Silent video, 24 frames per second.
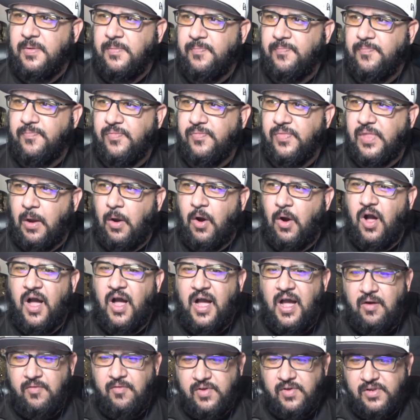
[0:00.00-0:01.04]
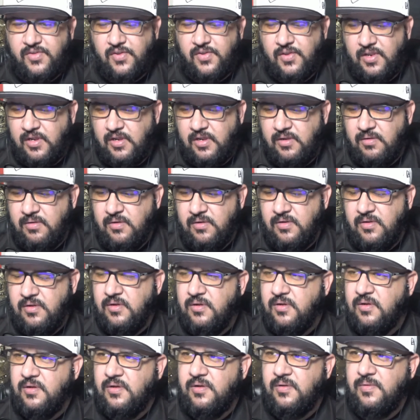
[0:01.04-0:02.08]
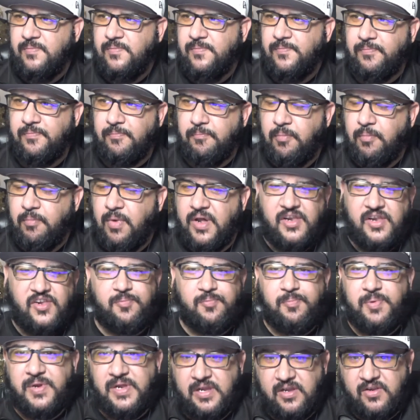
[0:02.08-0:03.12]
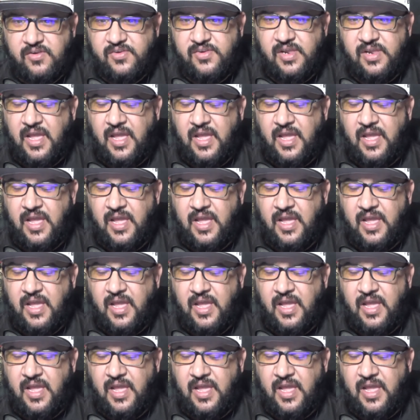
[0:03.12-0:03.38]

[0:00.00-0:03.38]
Now, obviously, money speaks.